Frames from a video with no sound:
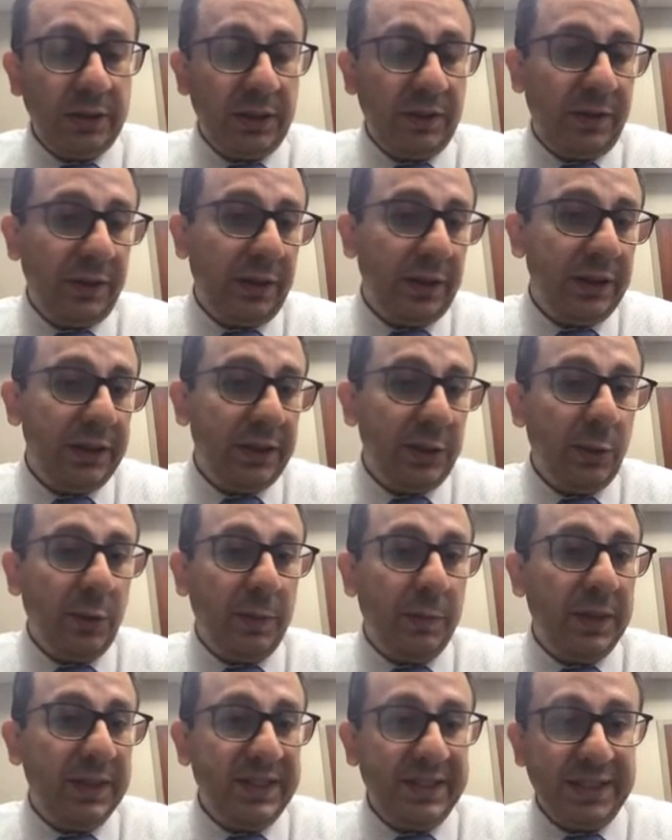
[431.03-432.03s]
difficulty
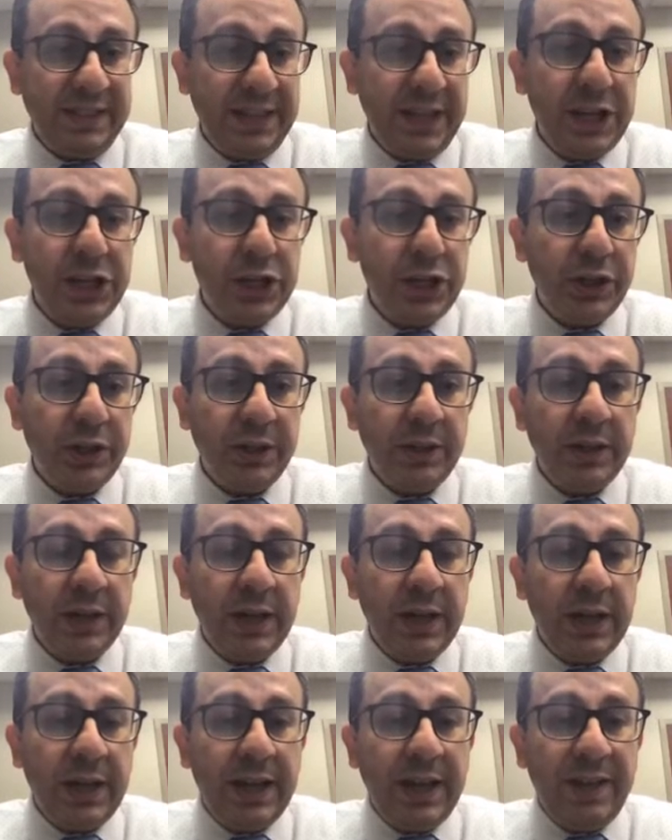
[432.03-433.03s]
with mastication,
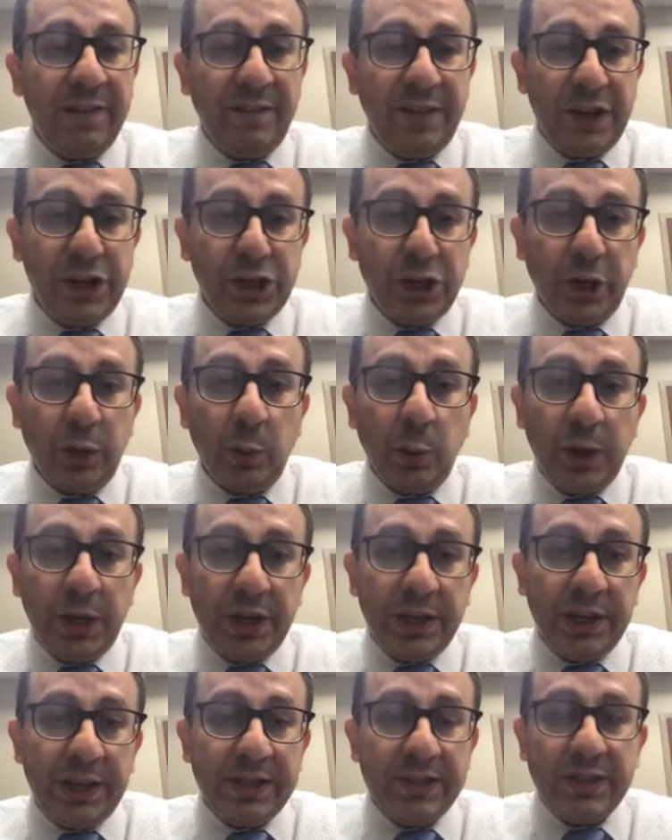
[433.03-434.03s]
facial
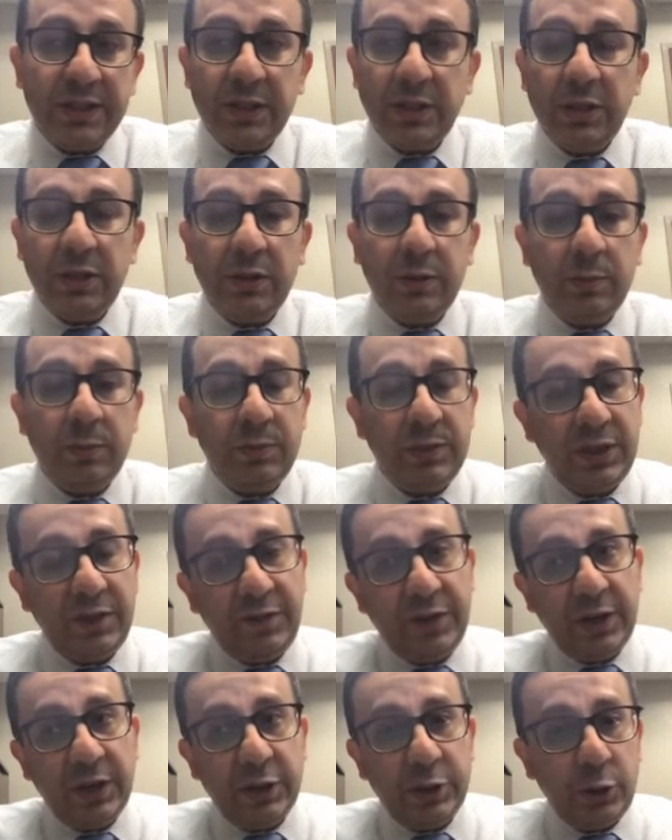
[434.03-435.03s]
weakness,
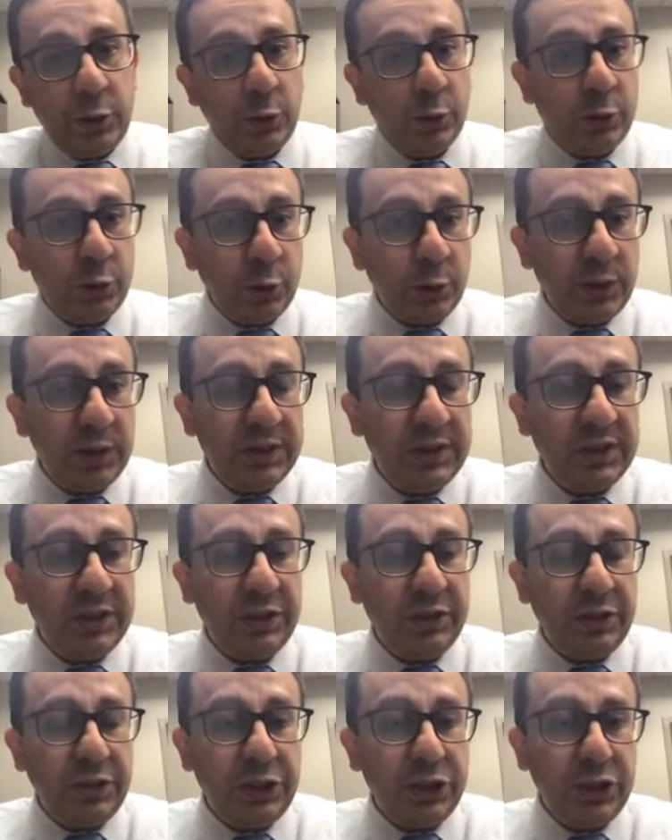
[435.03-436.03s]
difficulty controlling
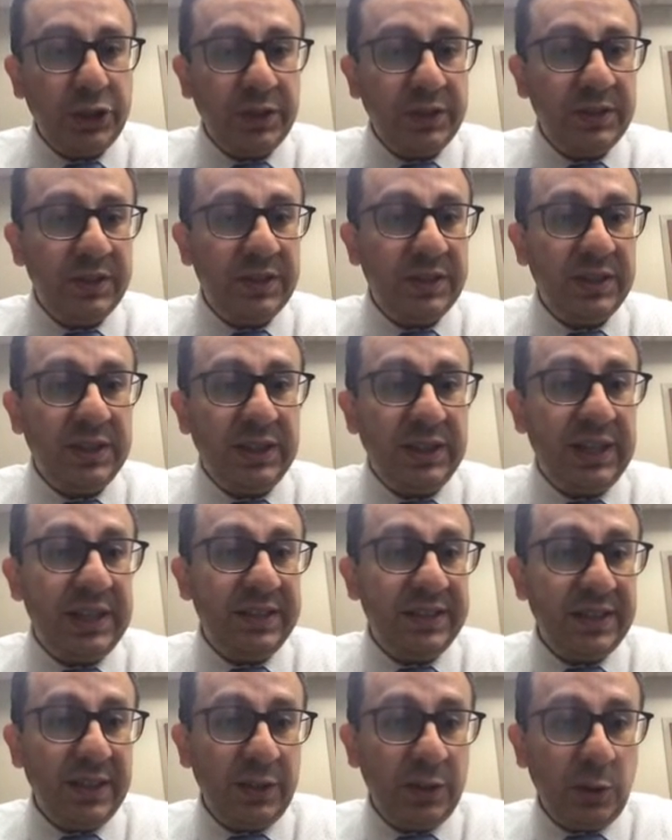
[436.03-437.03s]
secretions,
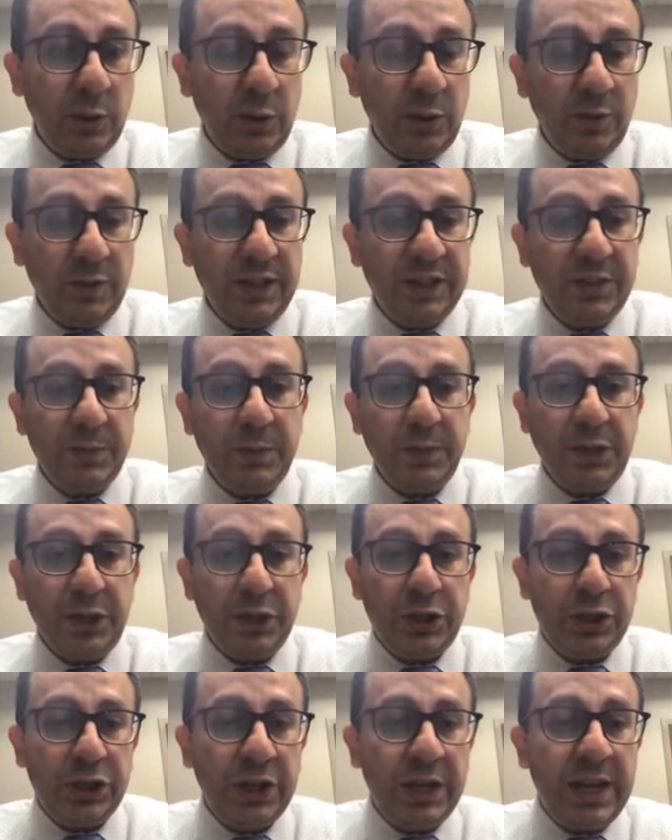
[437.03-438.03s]
nasal tone of the
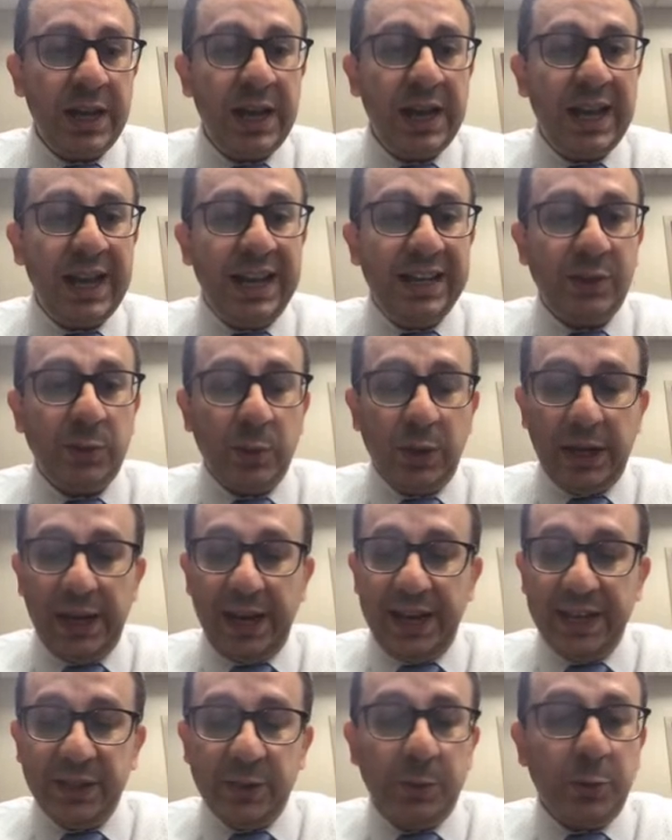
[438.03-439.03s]
speech, as well
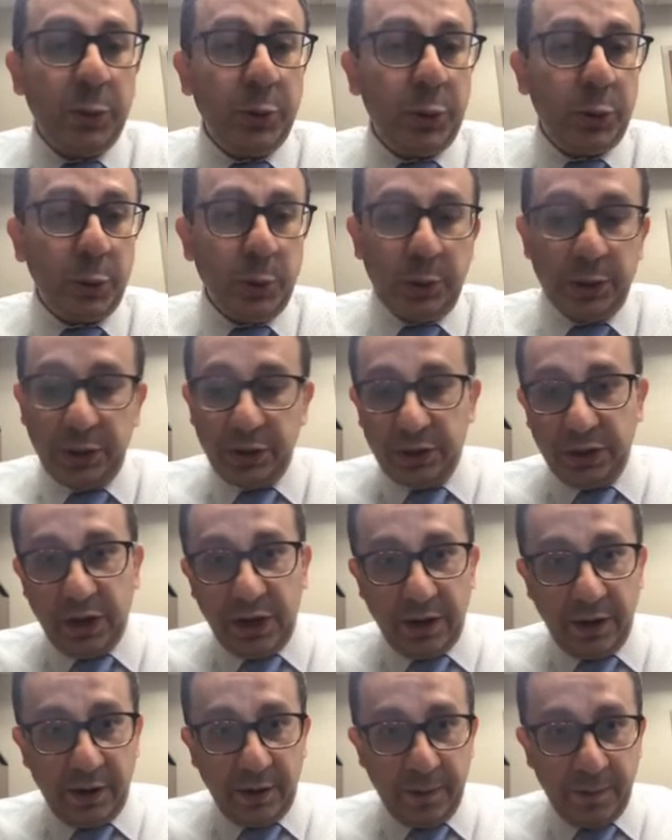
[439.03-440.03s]
as protruding
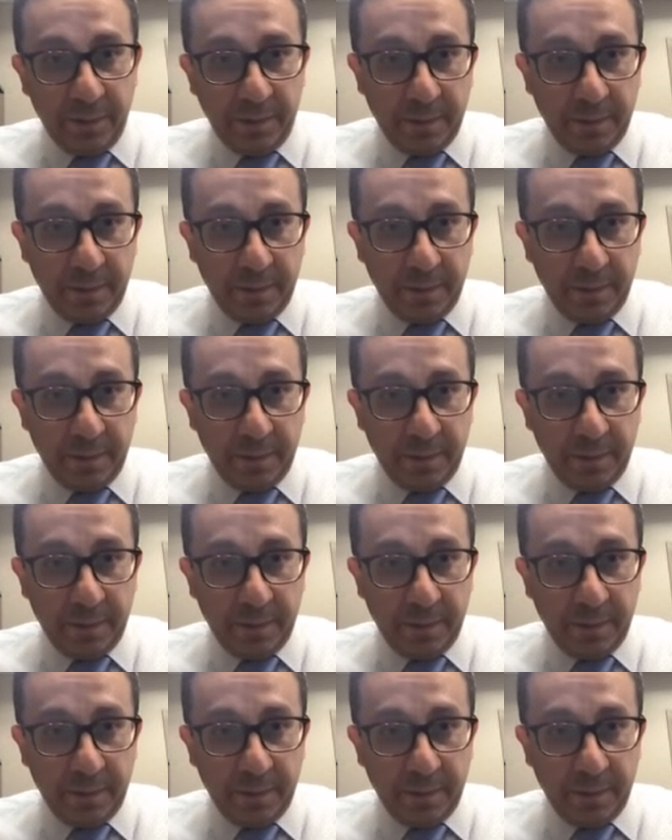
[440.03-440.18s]
tongue.